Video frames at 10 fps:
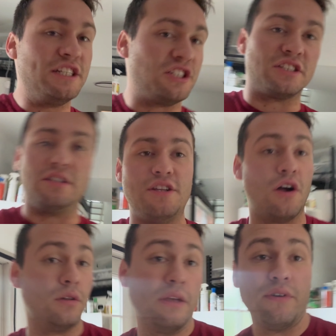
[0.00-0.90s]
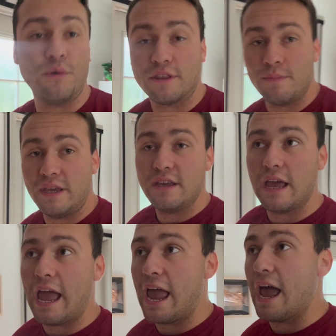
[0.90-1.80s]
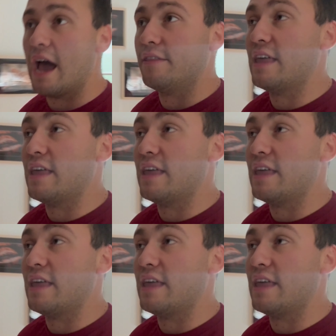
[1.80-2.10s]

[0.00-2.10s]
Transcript: just, living with me, and